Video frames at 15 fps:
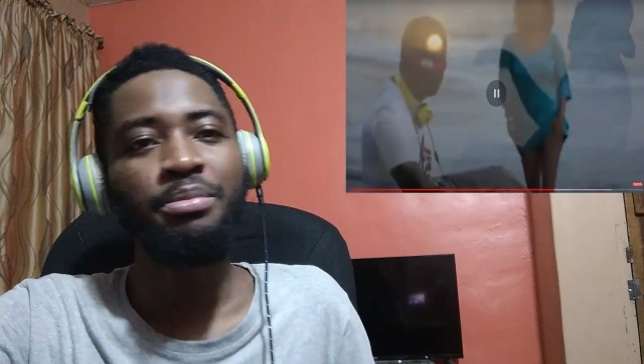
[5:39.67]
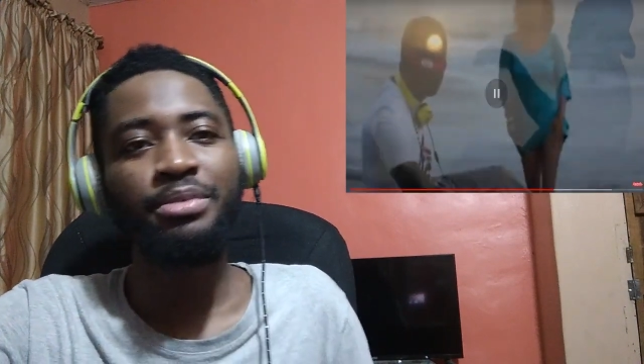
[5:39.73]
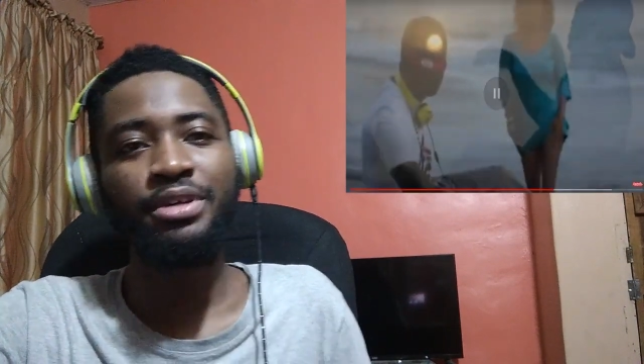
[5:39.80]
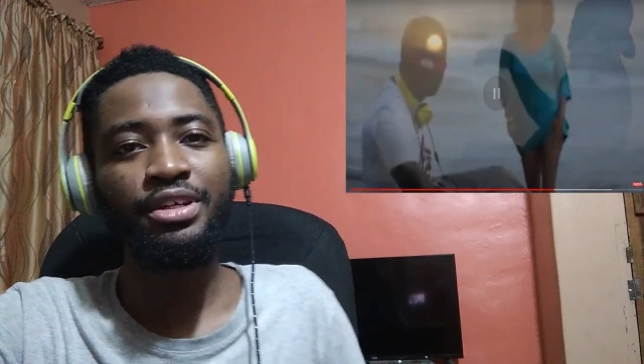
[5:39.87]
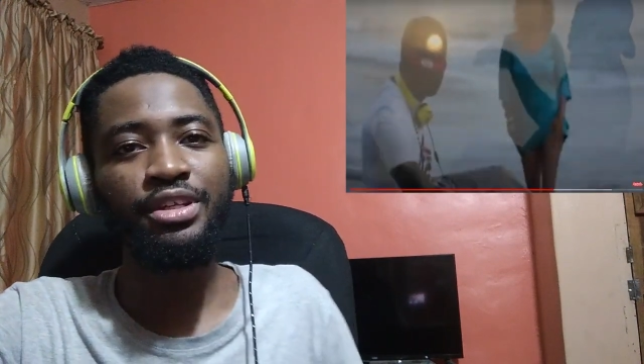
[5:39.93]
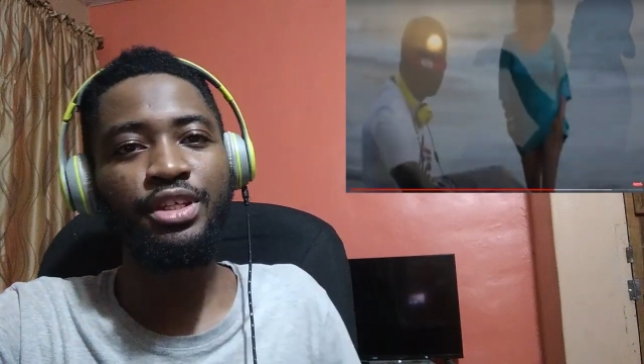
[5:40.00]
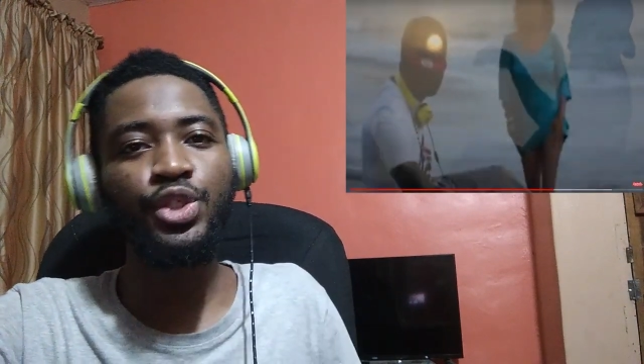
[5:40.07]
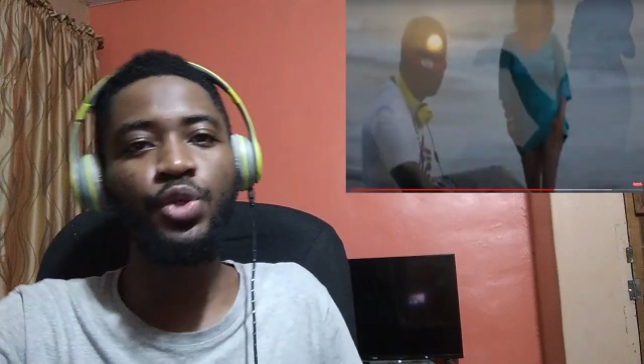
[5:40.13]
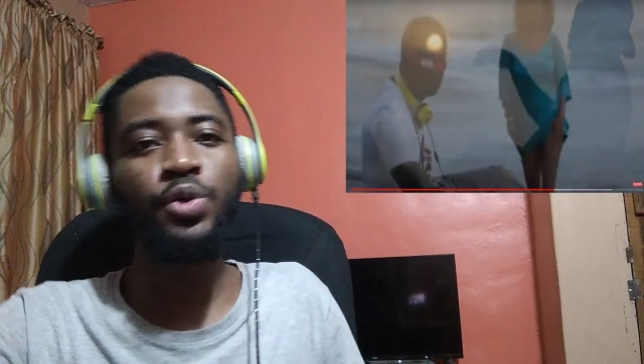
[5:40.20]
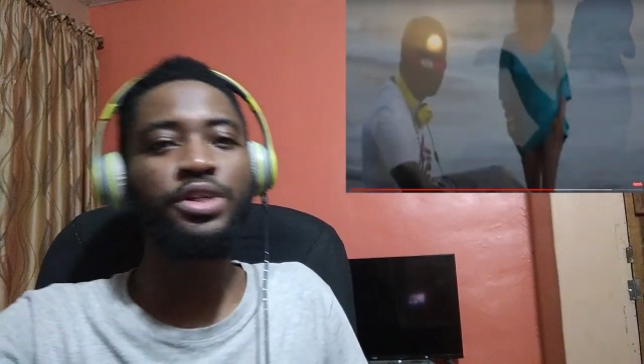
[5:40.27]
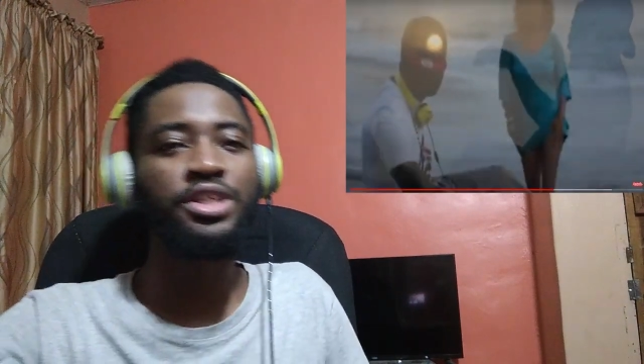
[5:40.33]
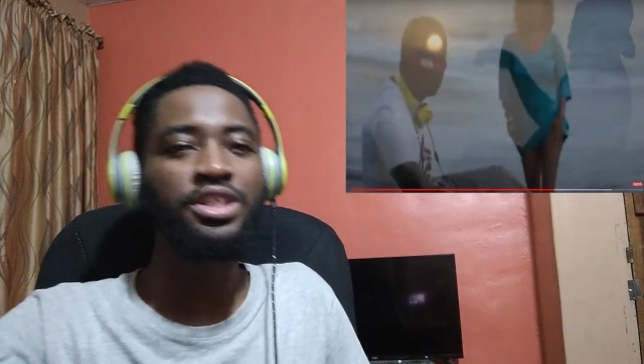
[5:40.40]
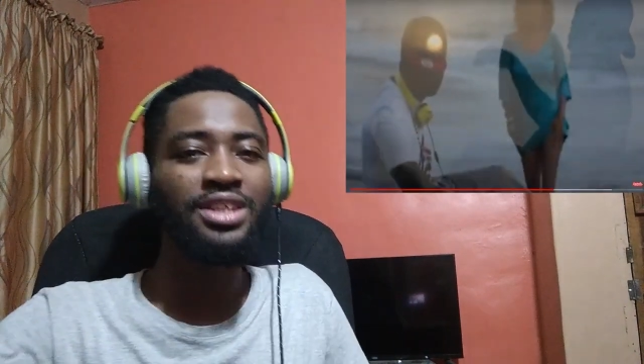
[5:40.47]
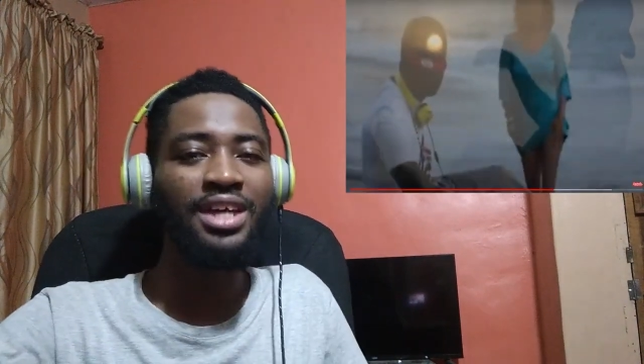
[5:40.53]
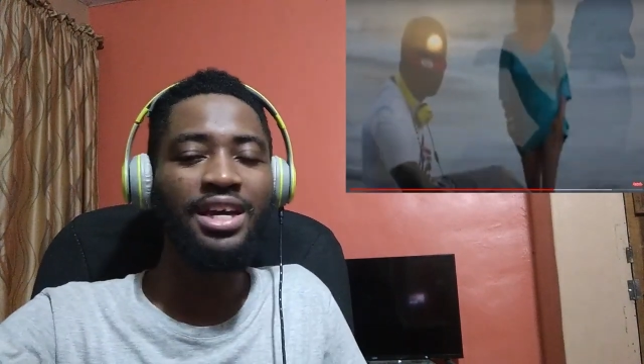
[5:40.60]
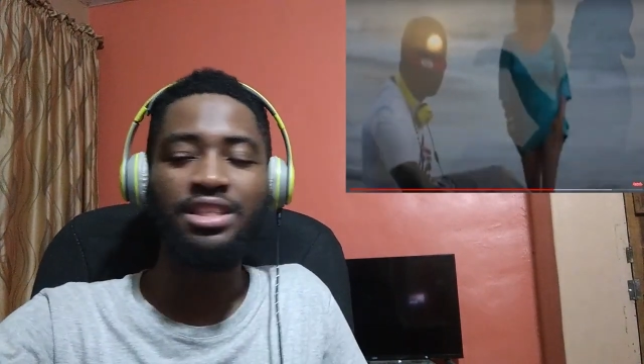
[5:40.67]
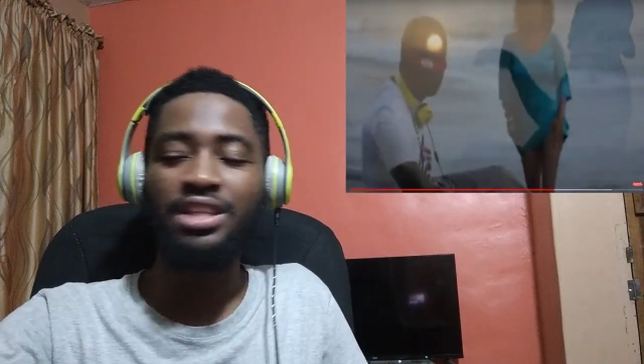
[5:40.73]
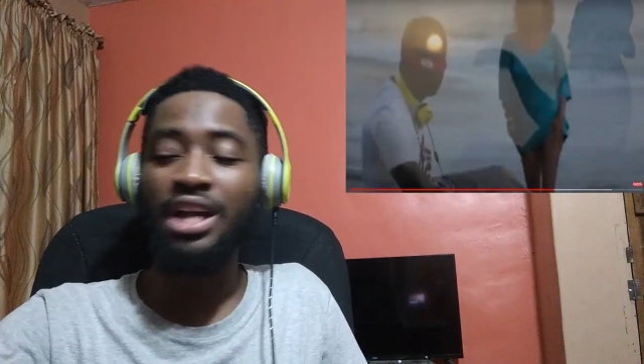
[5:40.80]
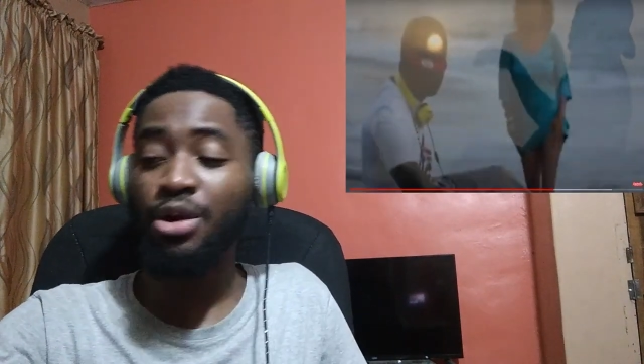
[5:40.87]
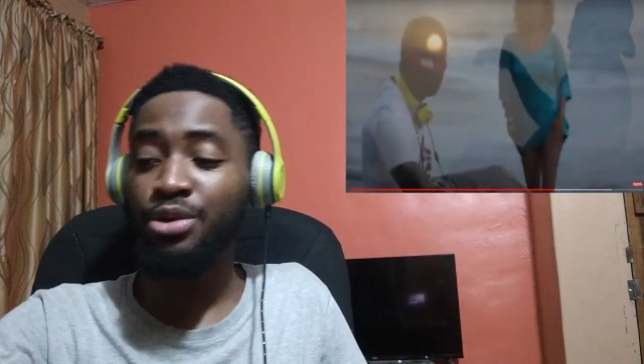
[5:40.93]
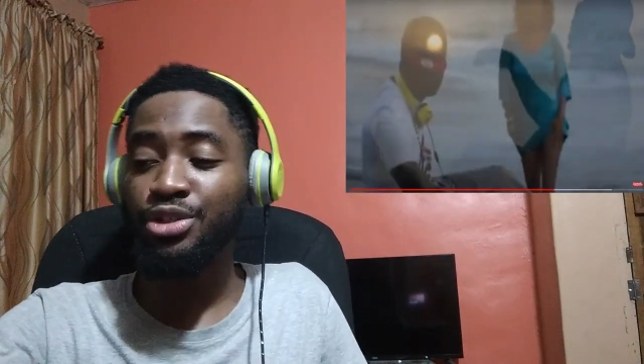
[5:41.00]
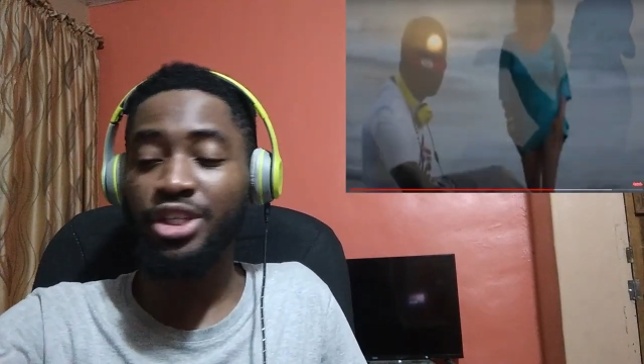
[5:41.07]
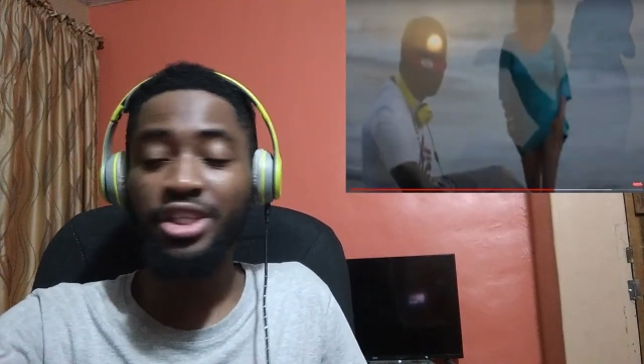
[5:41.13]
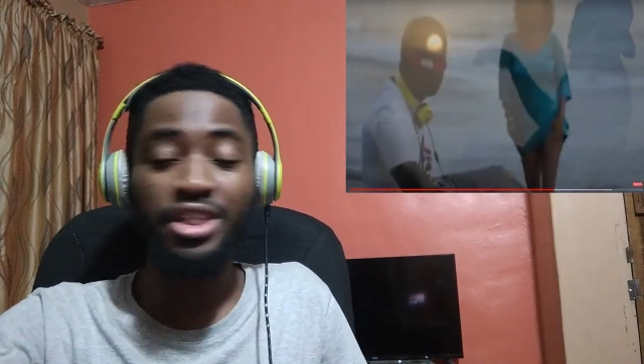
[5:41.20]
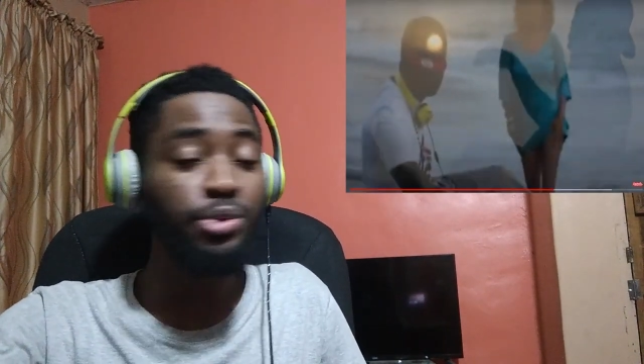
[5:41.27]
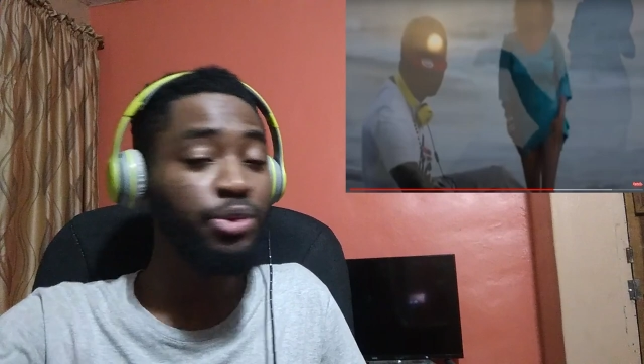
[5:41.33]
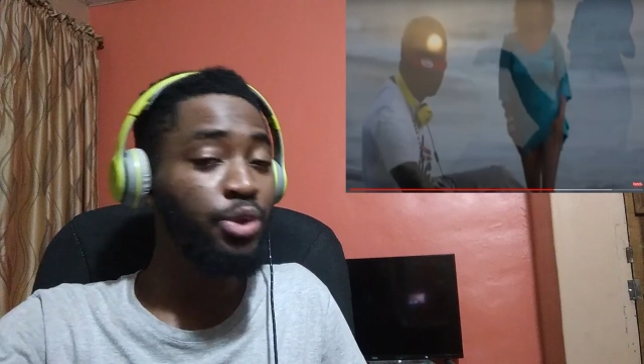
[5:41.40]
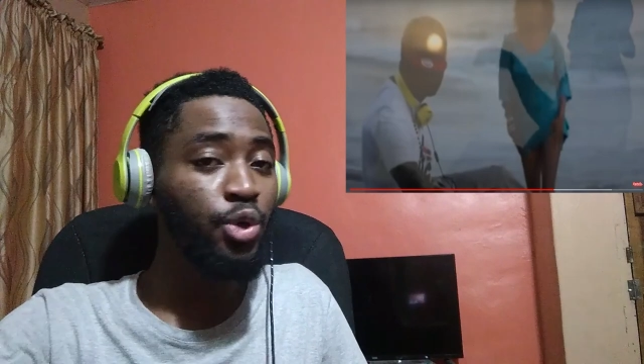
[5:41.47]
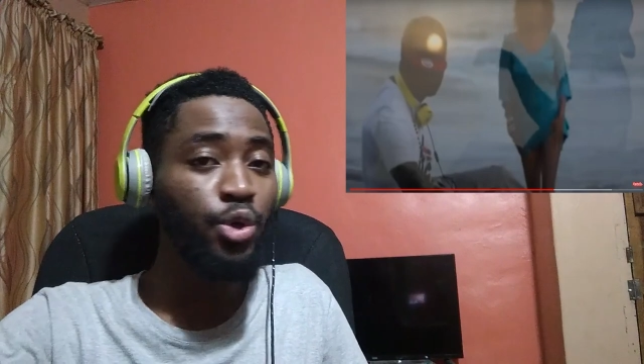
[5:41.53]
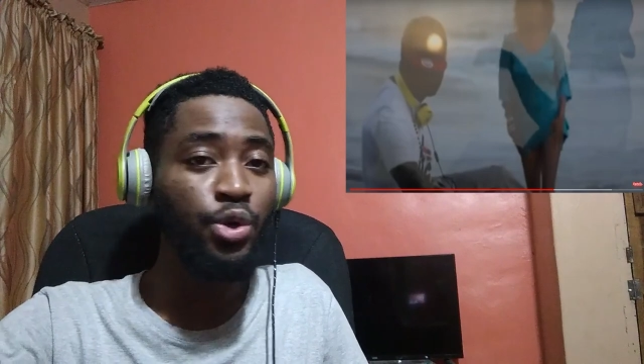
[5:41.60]
man, this song is tight. R J
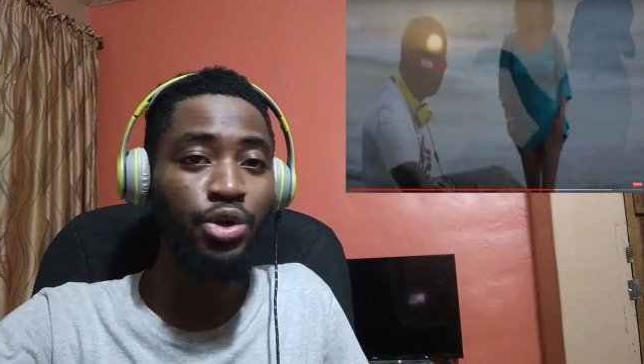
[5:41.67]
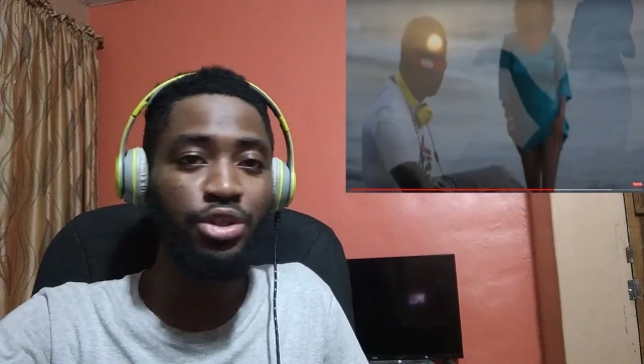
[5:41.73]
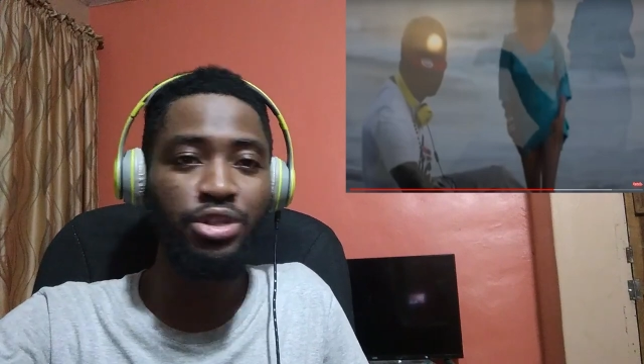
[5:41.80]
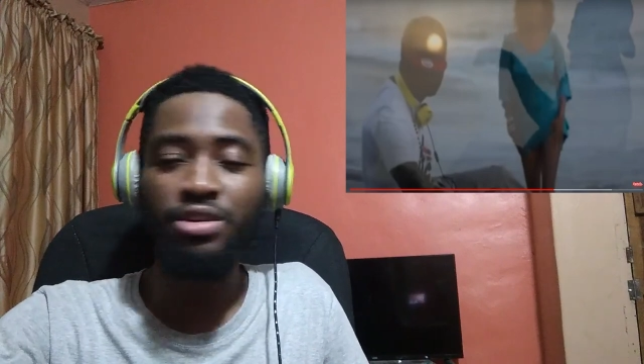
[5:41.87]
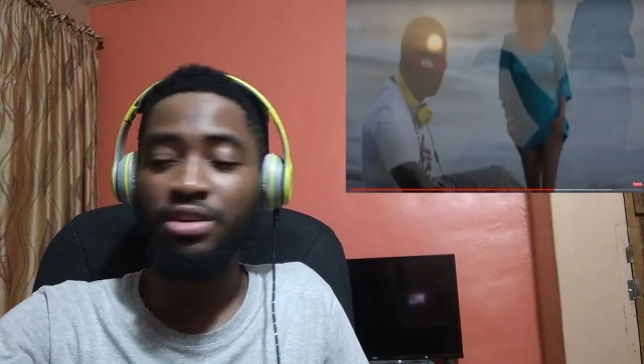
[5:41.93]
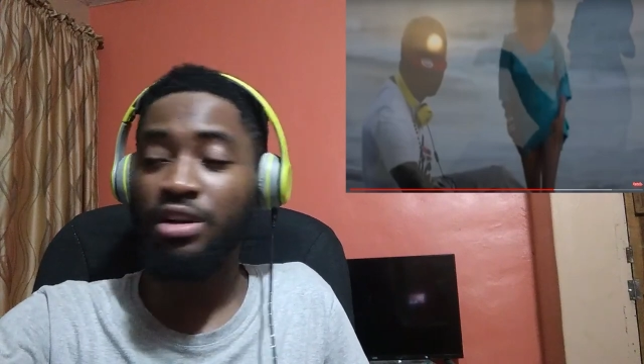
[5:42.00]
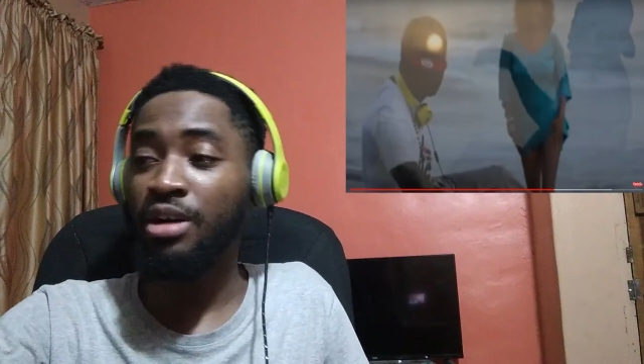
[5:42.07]
killed the chorus.